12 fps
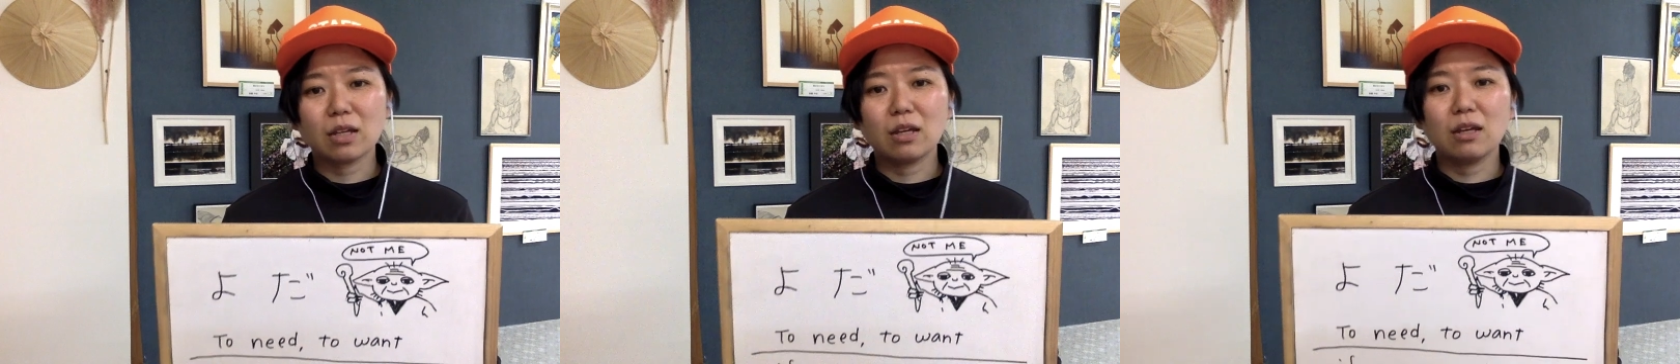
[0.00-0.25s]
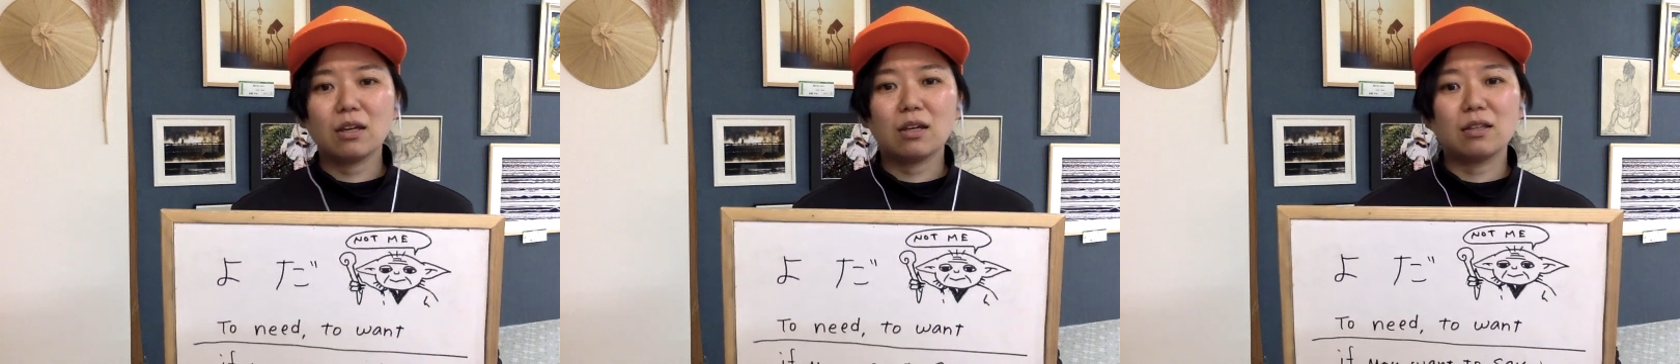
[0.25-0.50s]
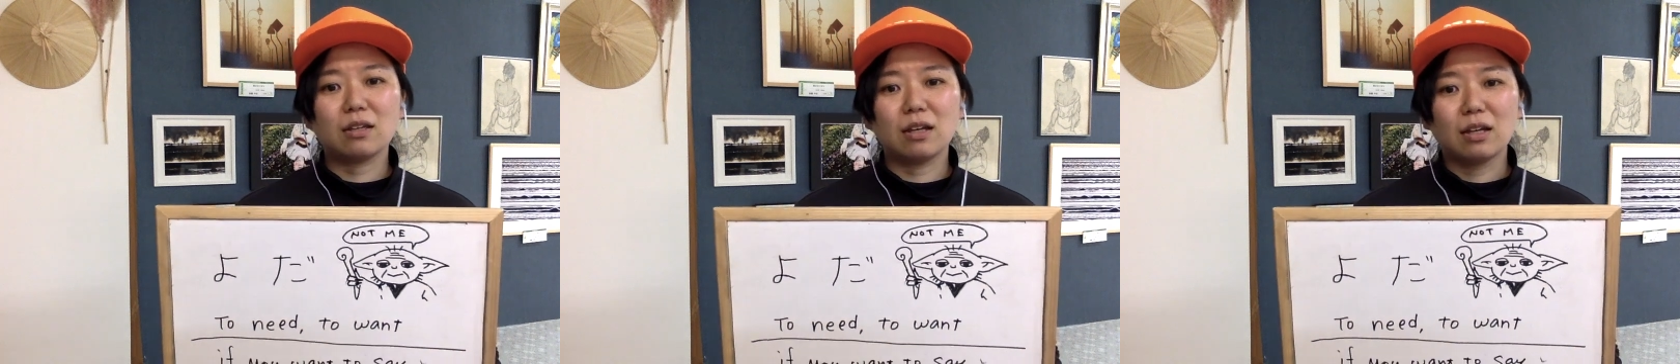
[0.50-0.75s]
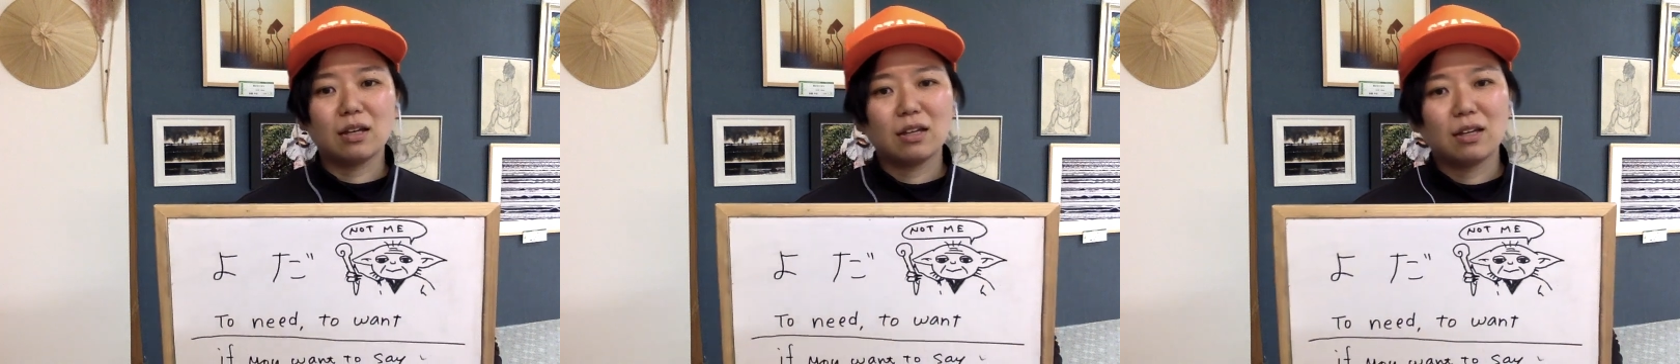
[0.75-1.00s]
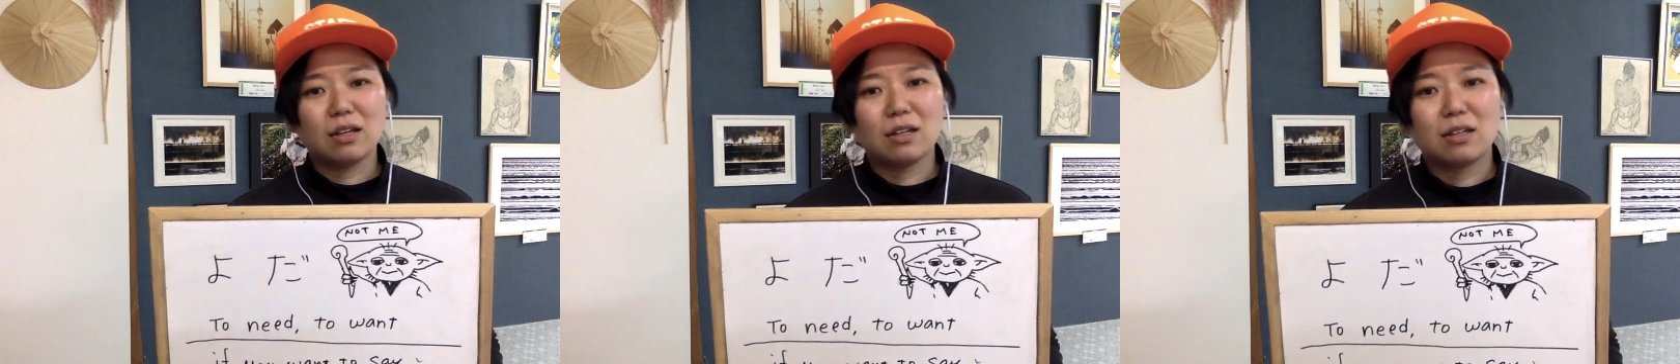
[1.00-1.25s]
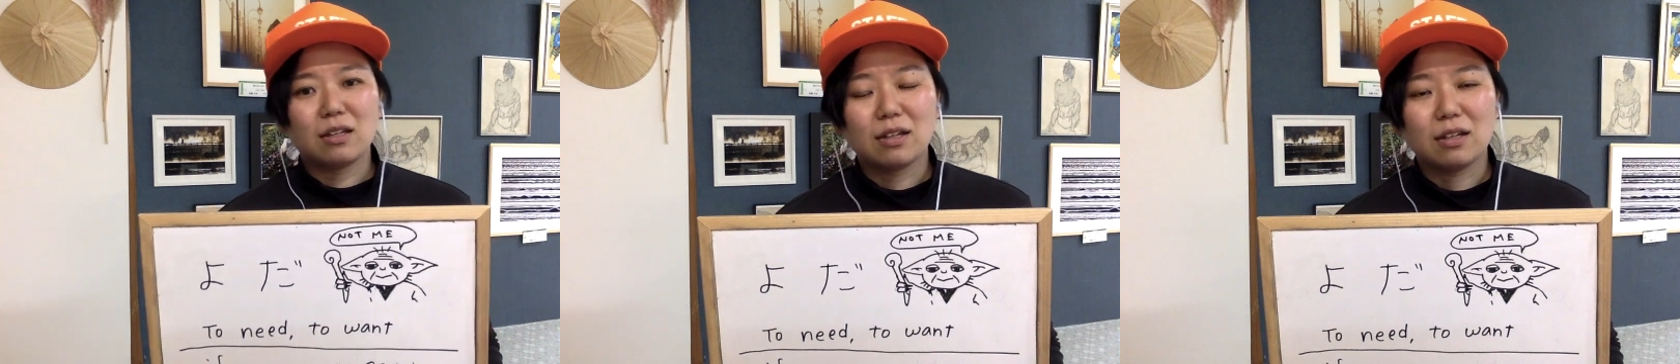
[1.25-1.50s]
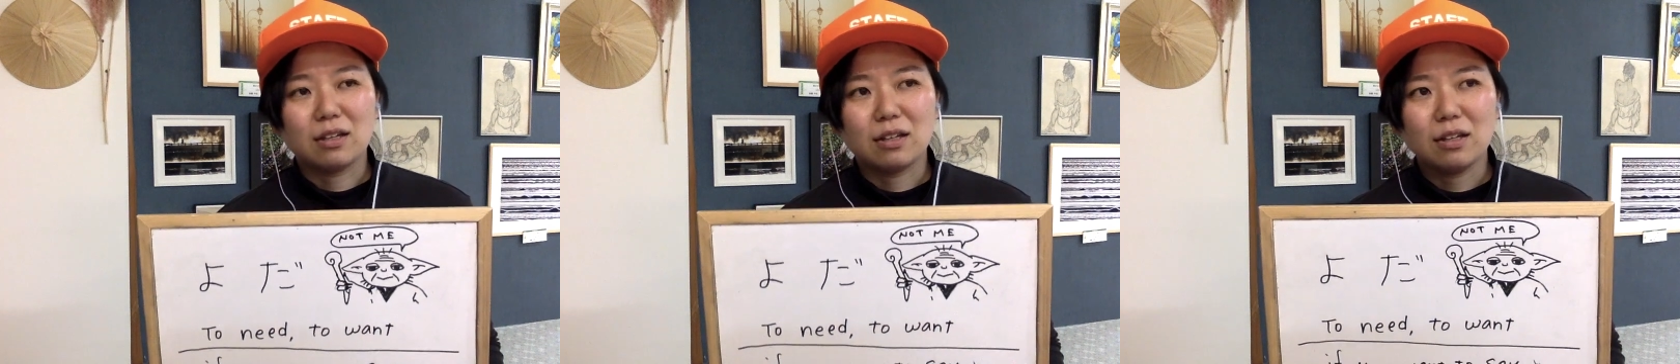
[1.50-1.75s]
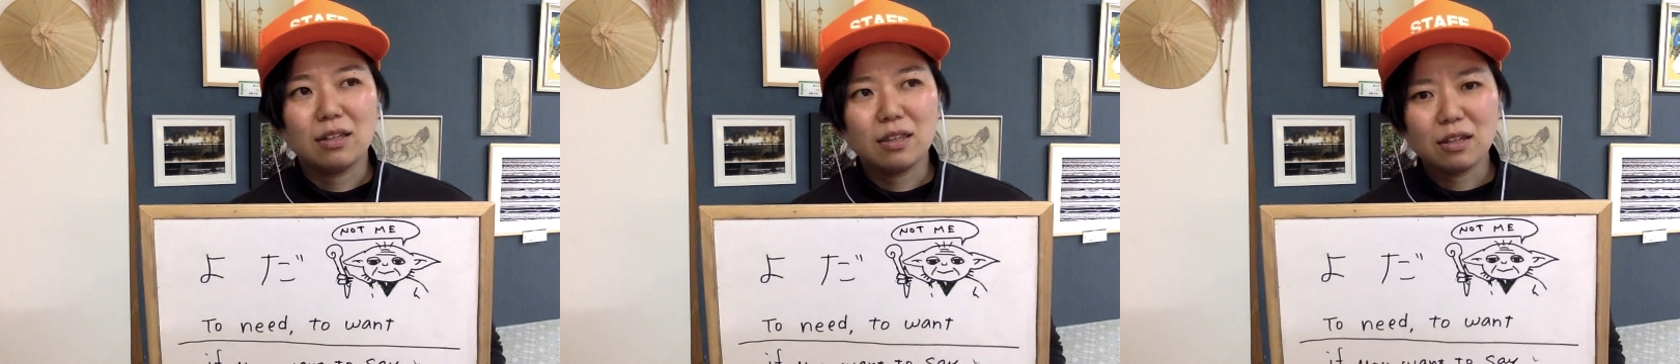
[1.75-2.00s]
And
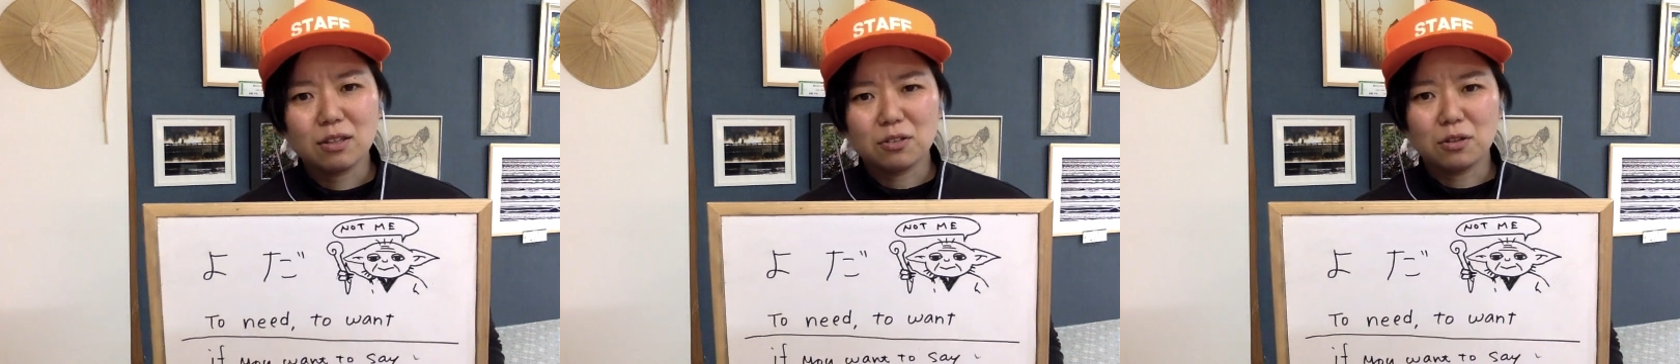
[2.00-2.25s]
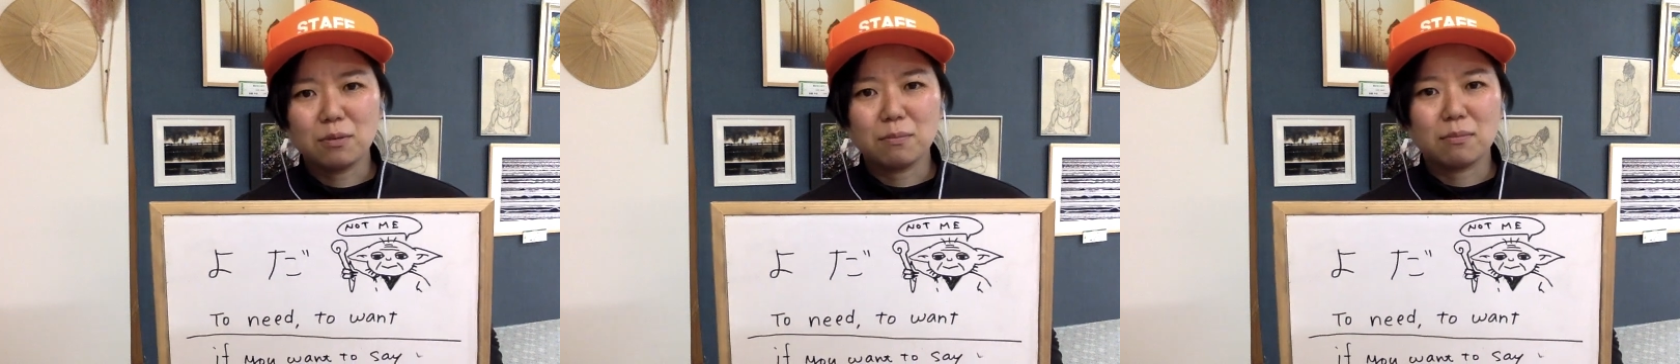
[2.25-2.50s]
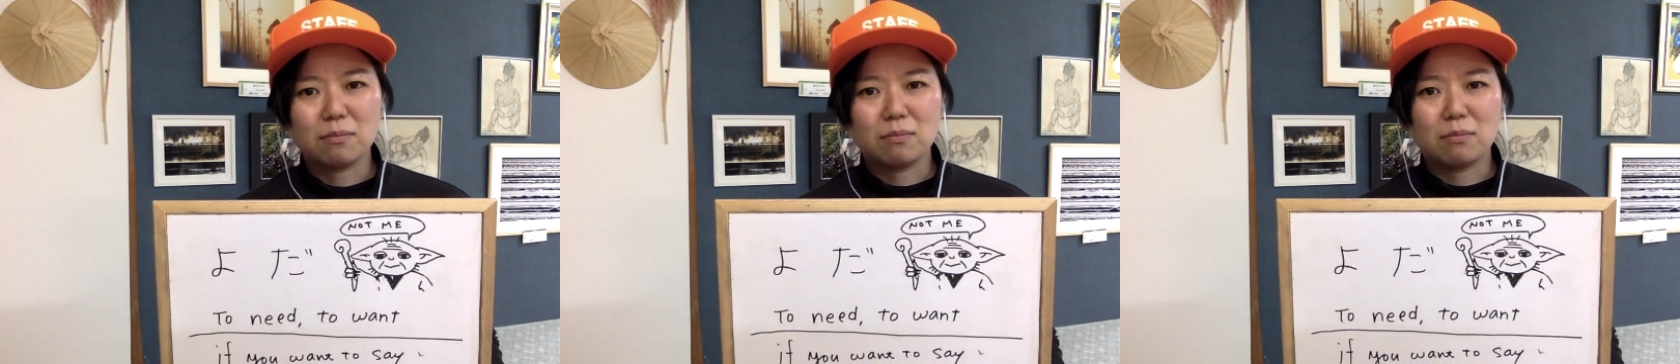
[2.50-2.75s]
I think not